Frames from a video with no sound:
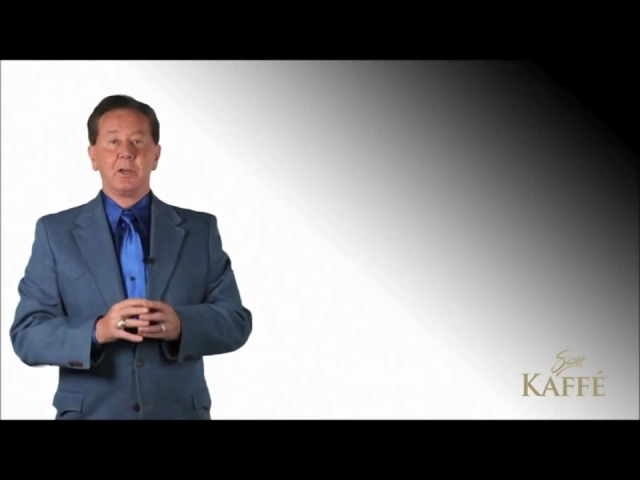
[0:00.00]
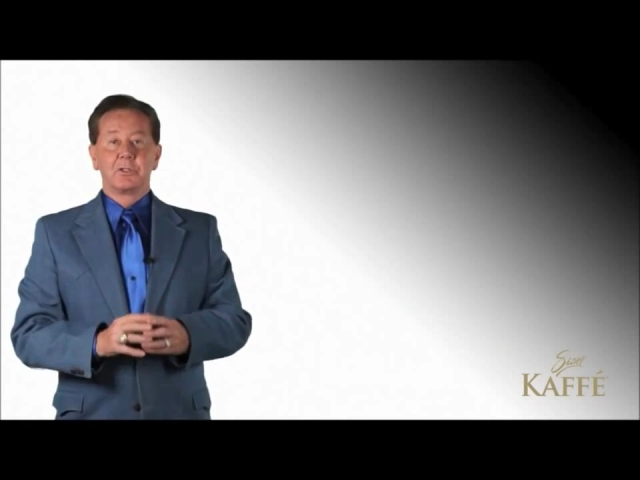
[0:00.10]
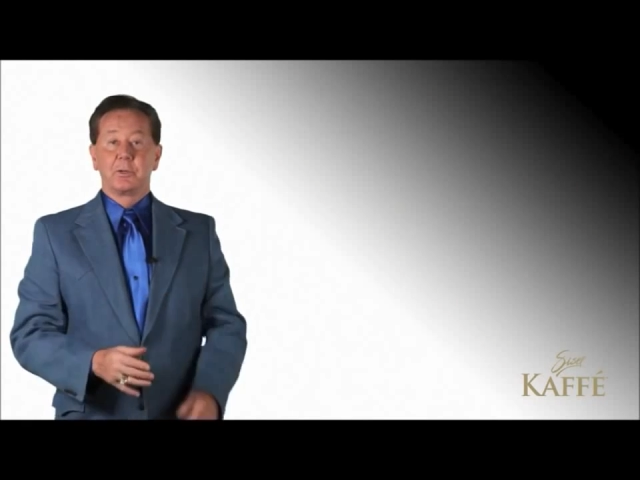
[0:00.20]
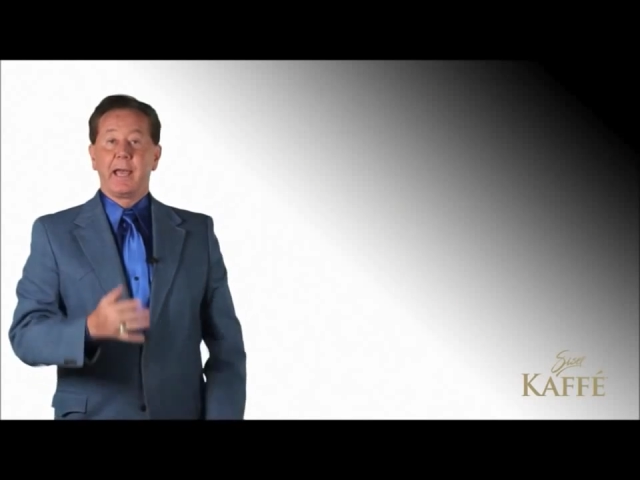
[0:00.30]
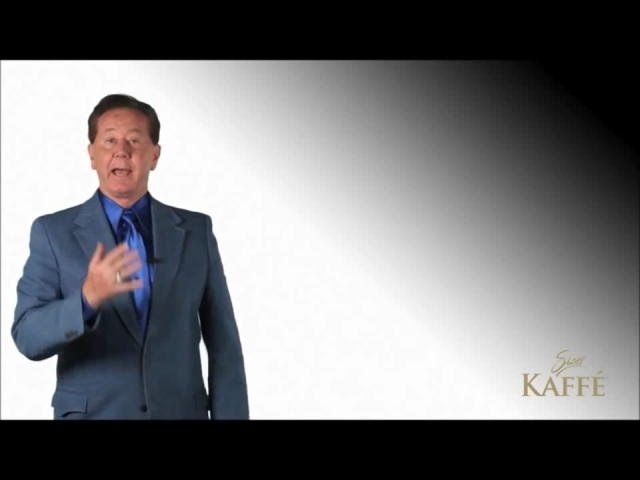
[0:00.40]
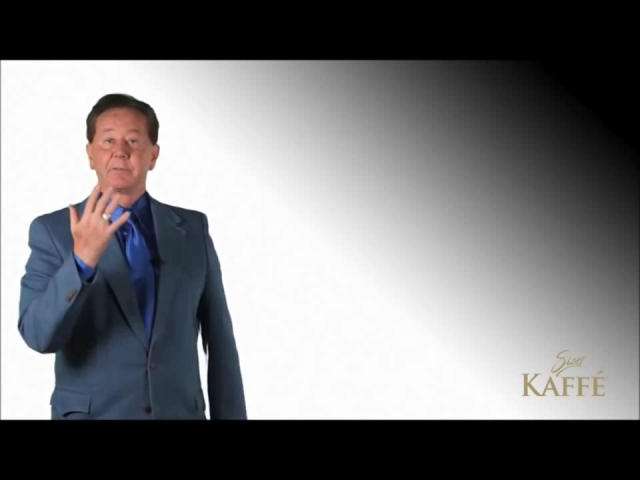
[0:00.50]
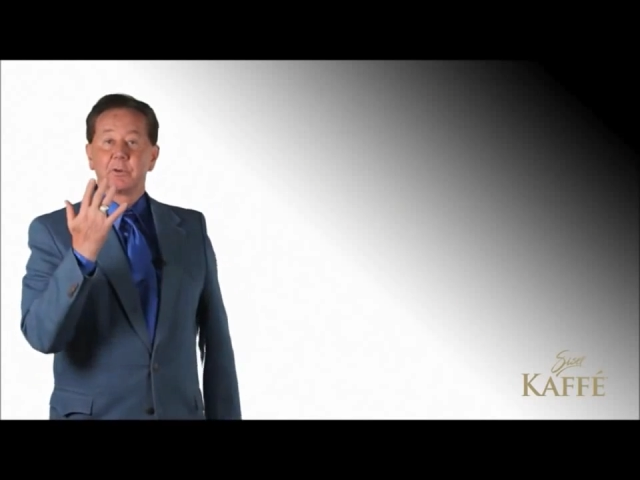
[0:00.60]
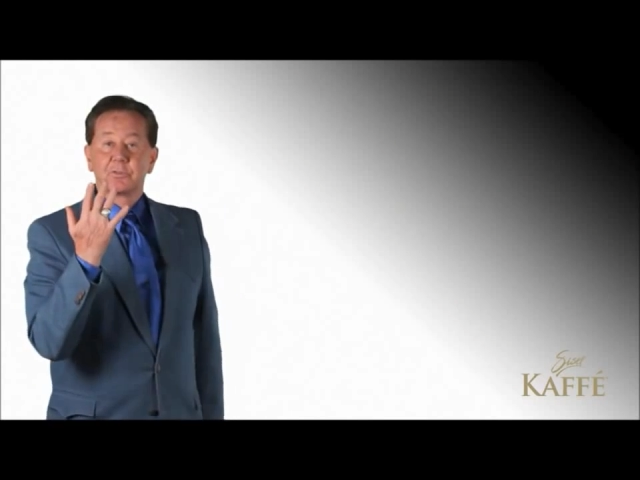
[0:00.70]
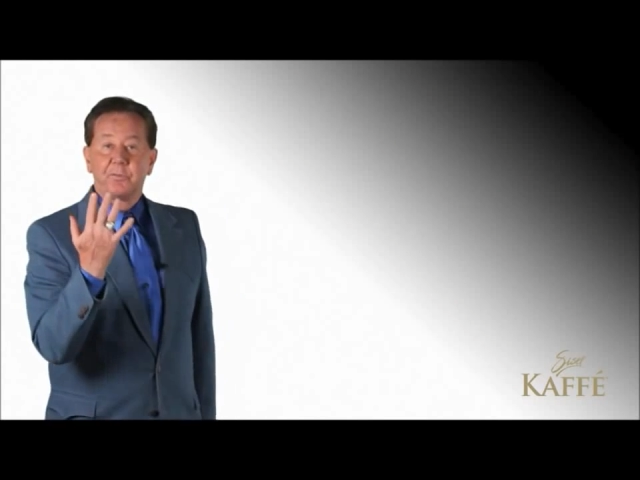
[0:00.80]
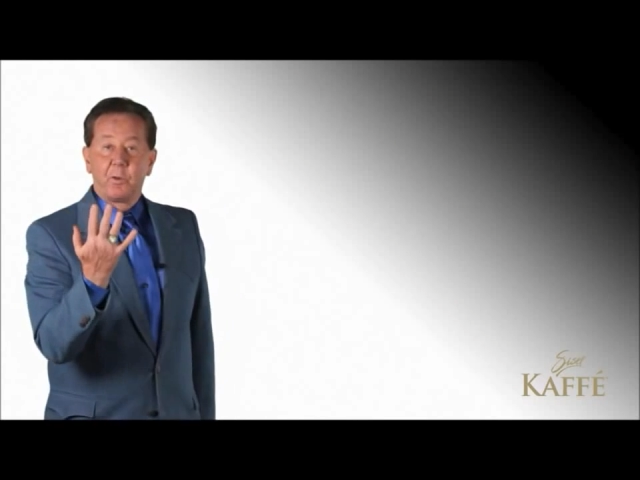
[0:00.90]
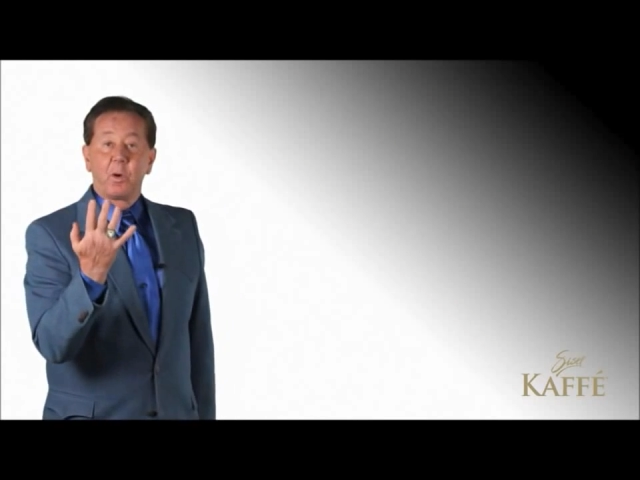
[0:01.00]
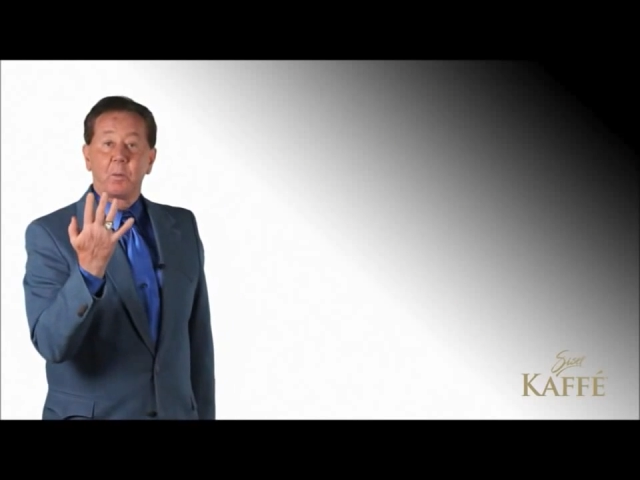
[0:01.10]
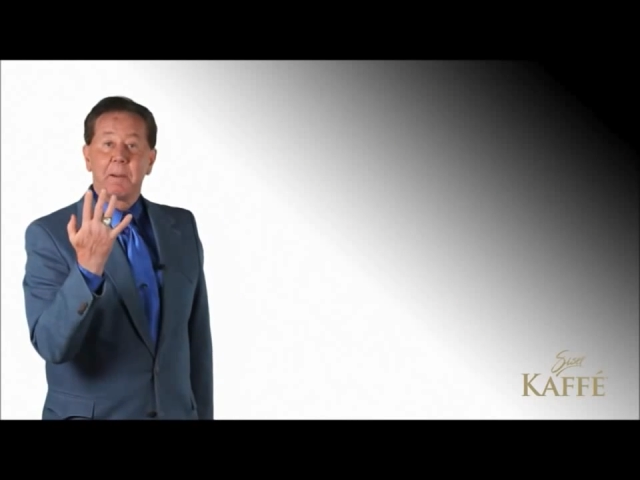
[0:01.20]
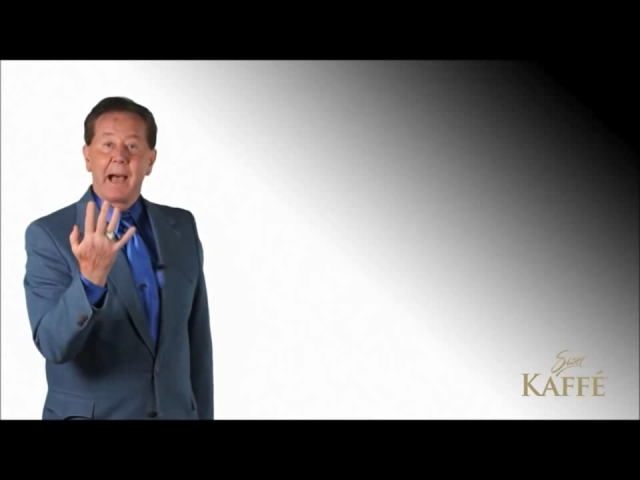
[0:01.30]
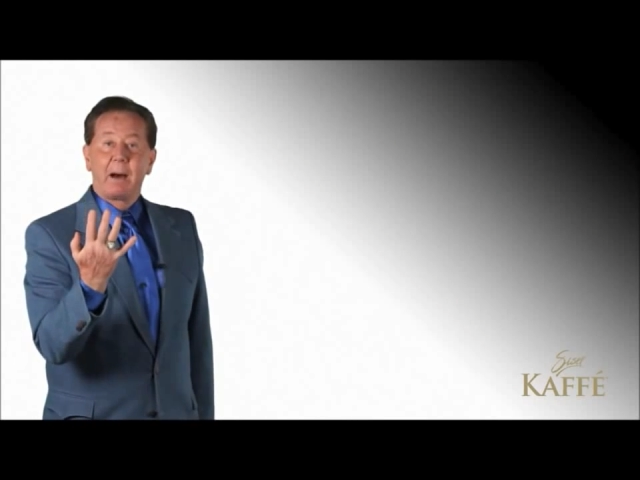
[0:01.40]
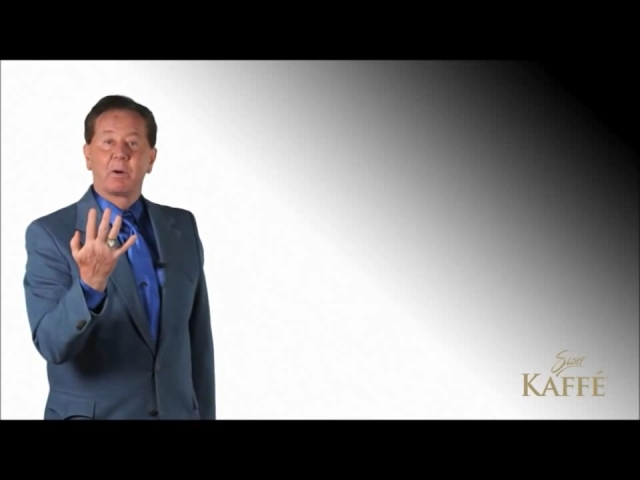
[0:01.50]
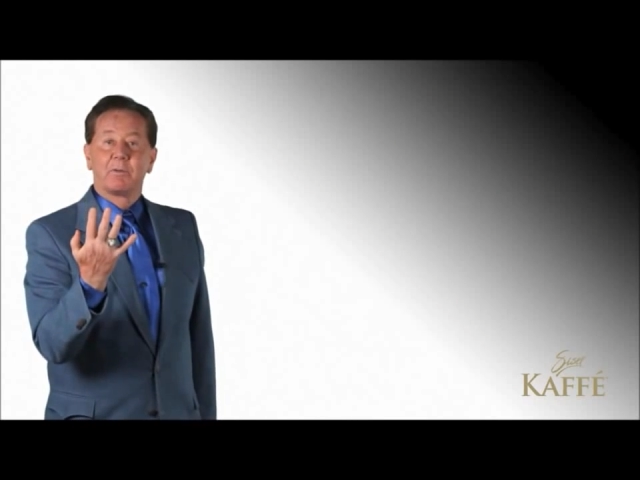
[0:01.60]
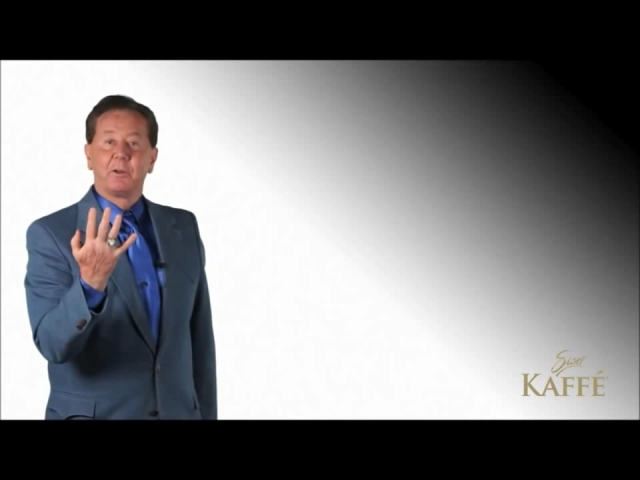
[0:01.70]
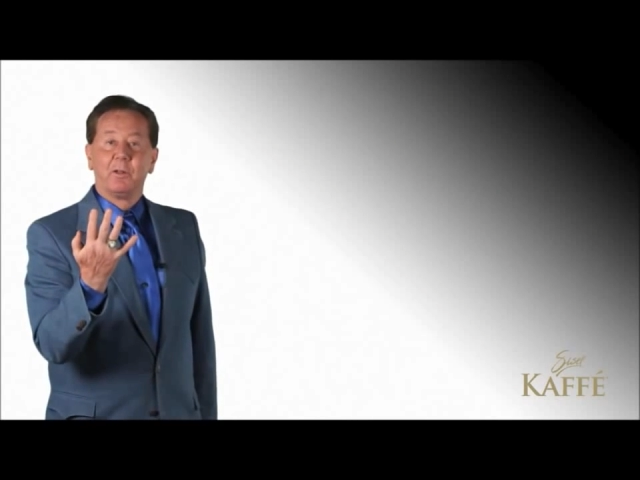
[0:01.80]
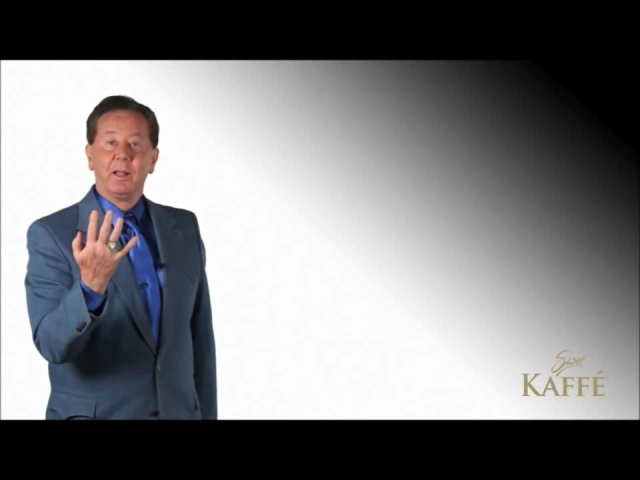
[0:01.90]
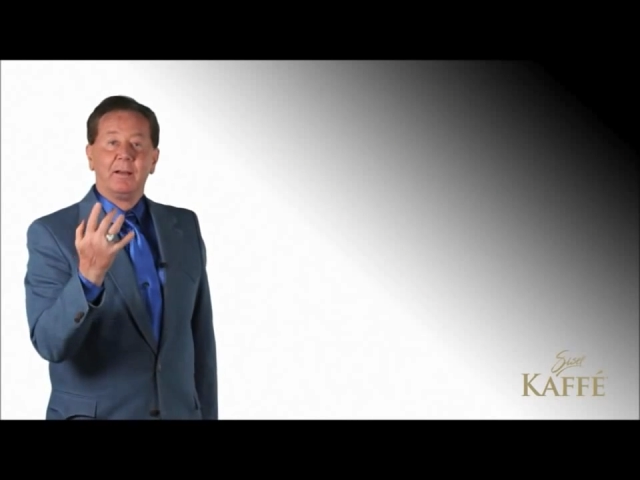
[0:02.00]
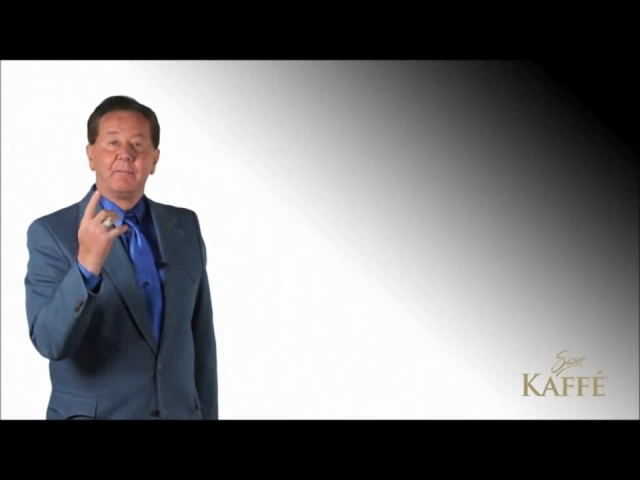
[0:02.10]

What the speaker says: So you have those 4 powerful